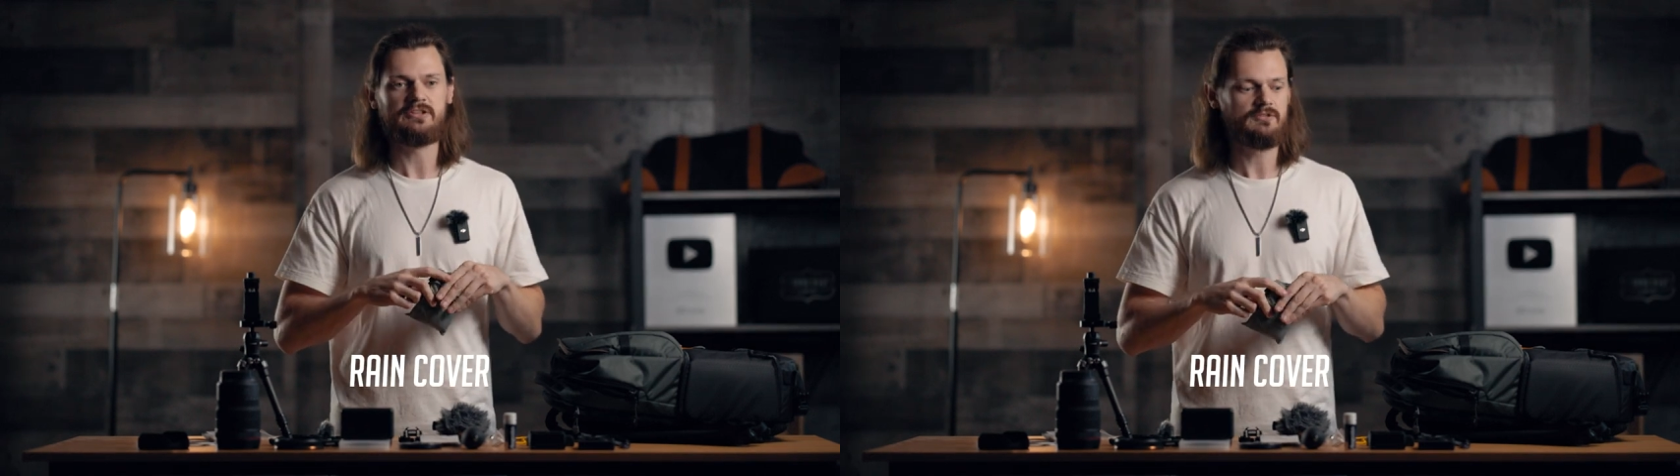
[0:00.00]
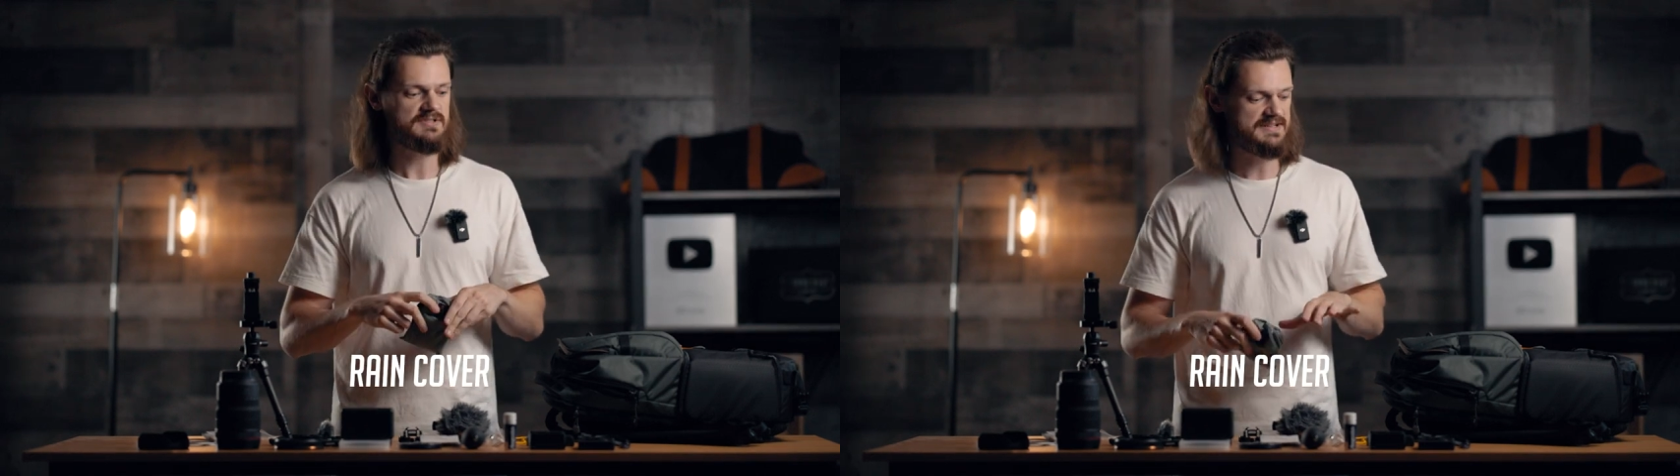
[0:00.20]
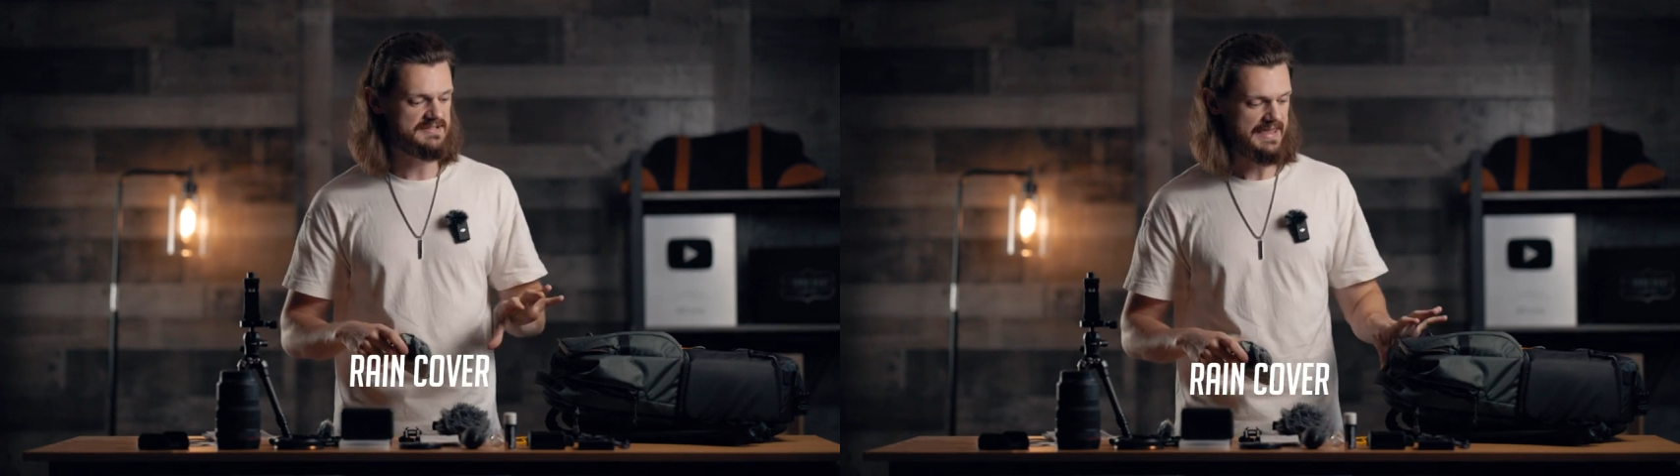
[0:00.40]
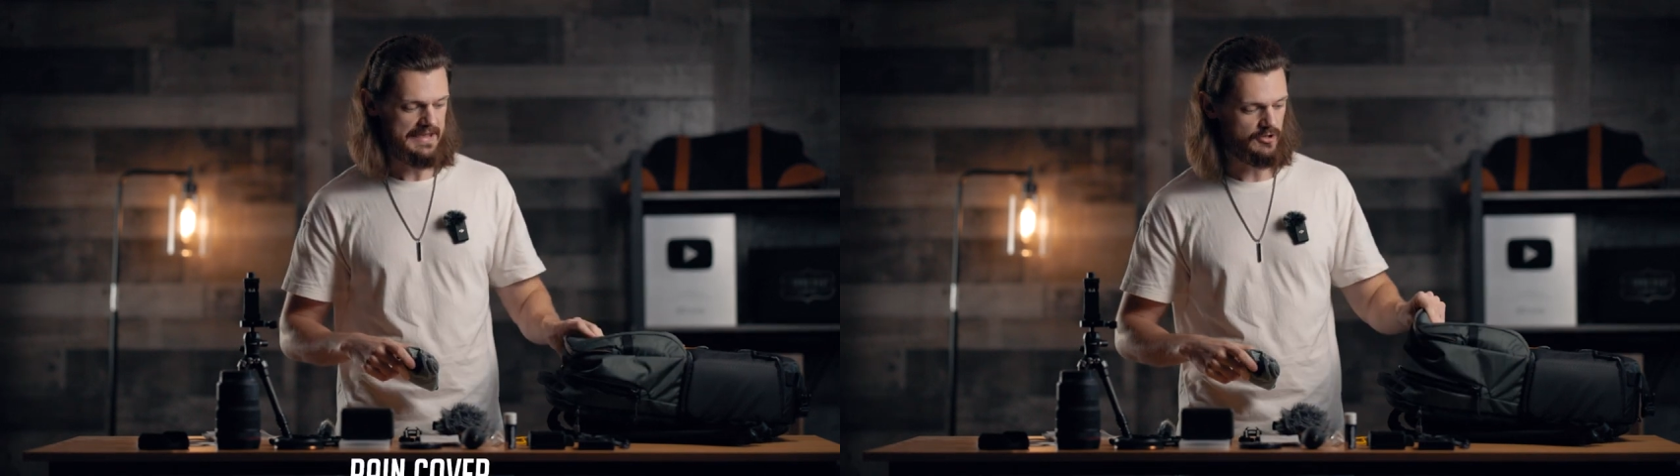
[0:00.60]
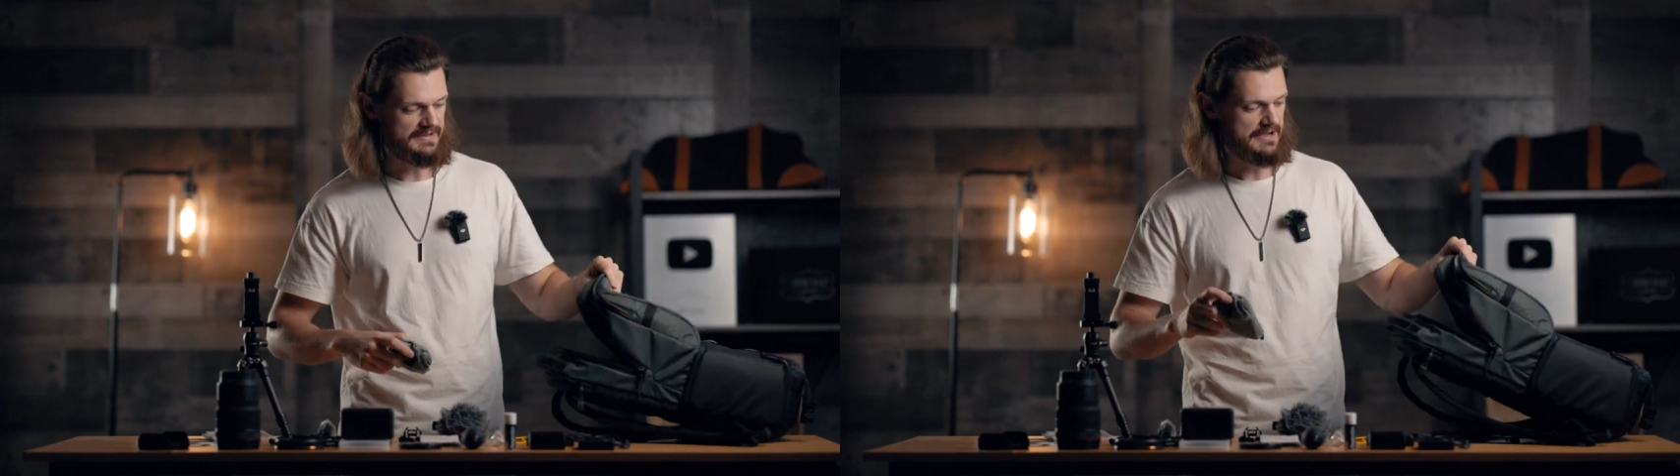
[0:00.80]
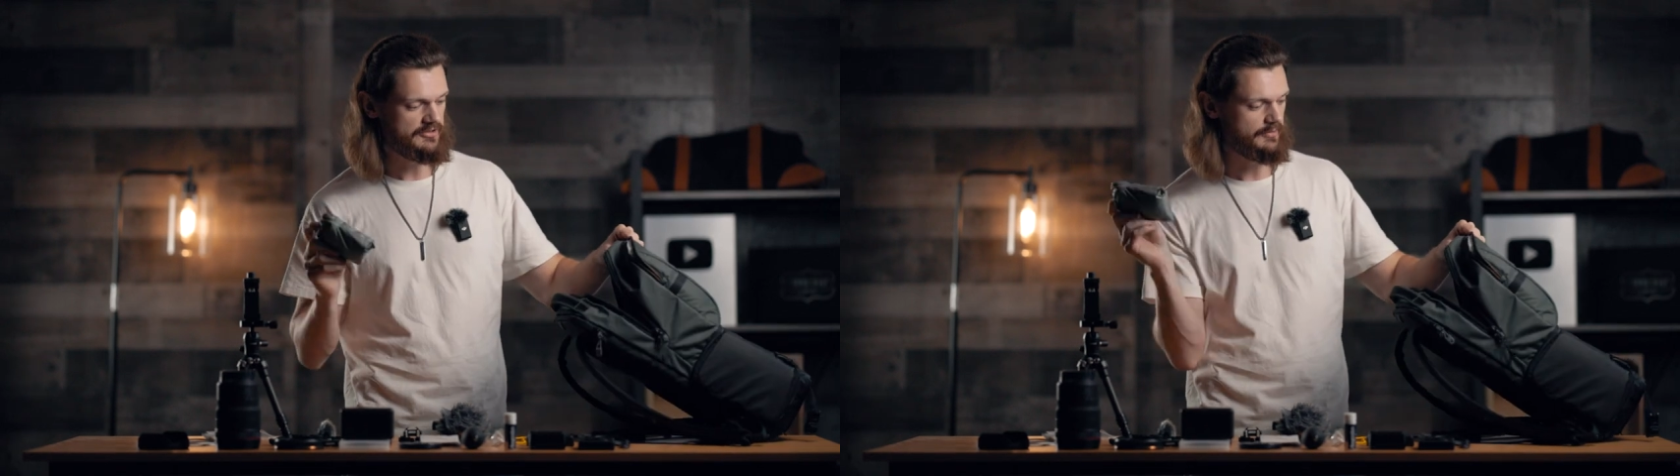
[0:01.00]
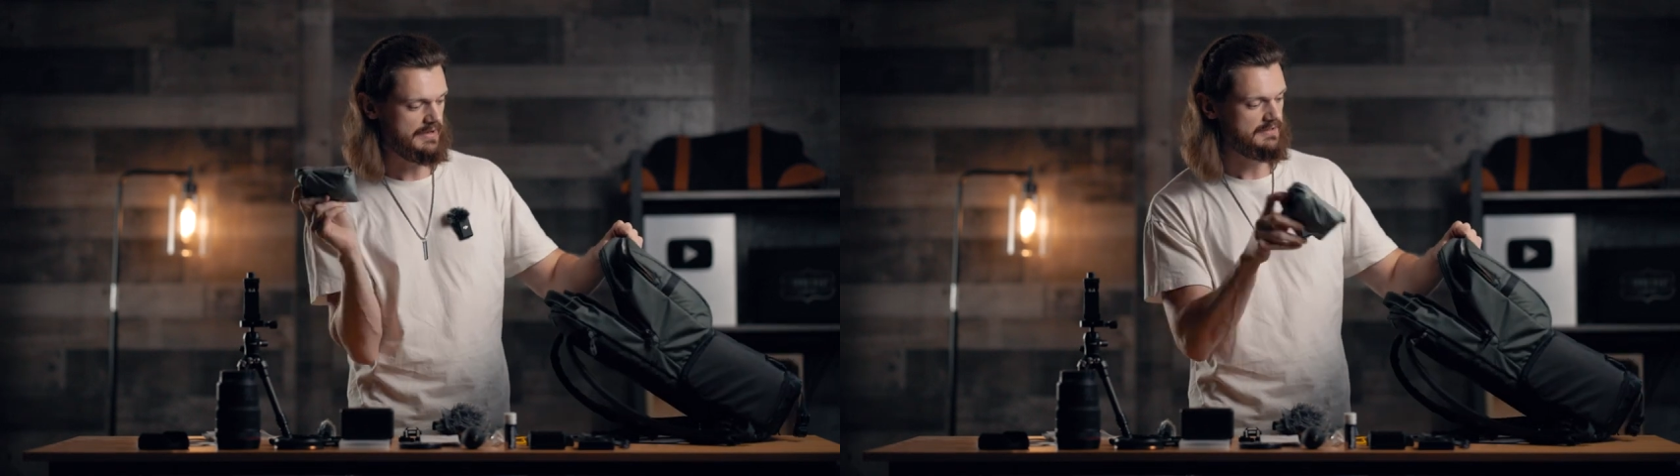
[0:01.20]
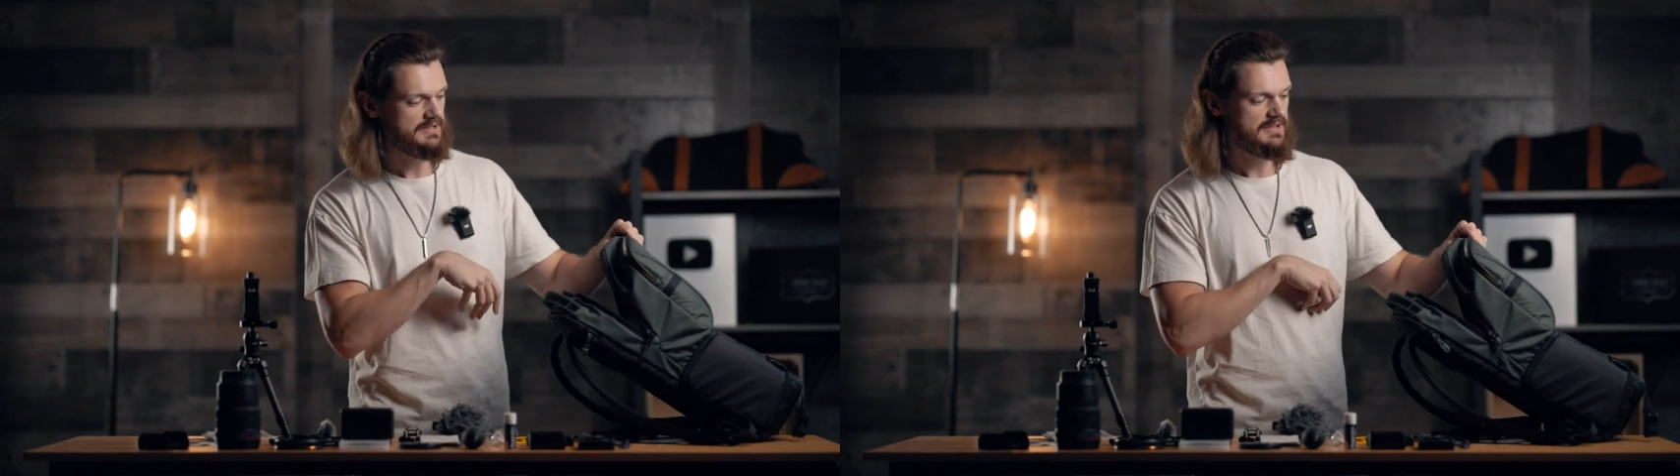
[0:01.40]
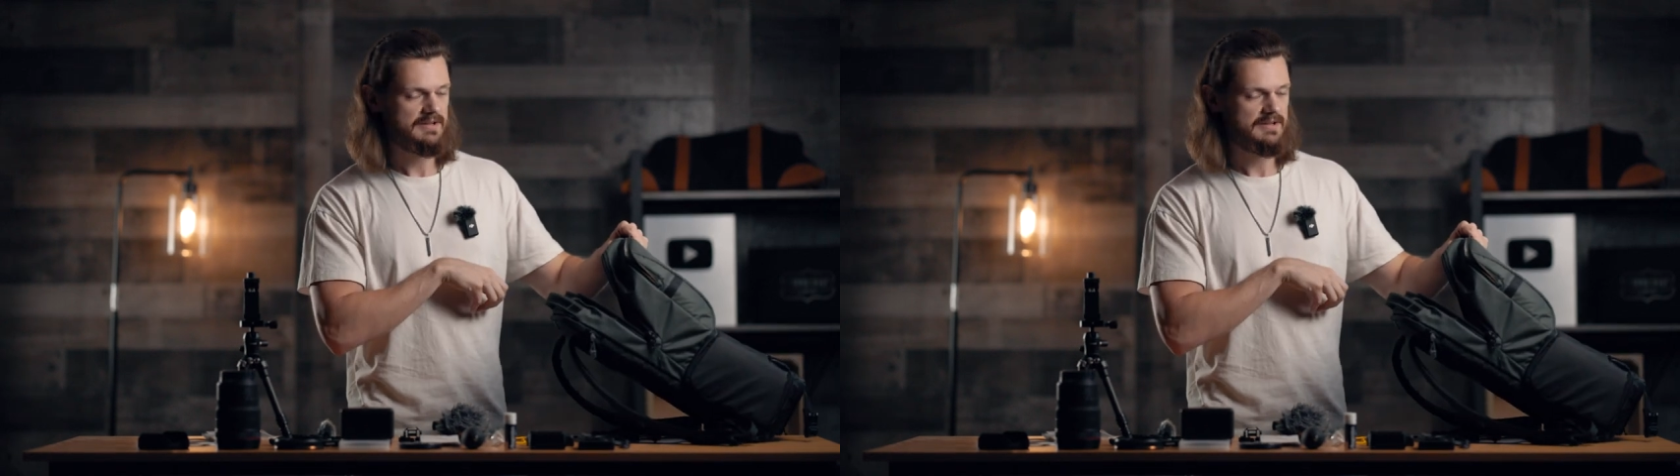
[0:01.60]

use because I hate going out in the rain,